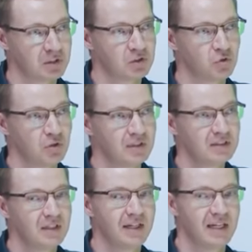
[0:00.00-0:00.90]
and be able to control
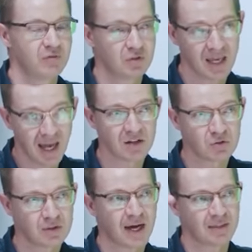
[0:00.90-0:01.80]
it. If you
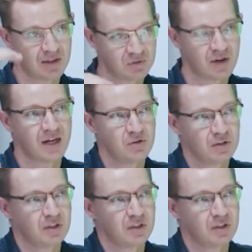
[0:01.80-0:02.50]
can't do that, then fine.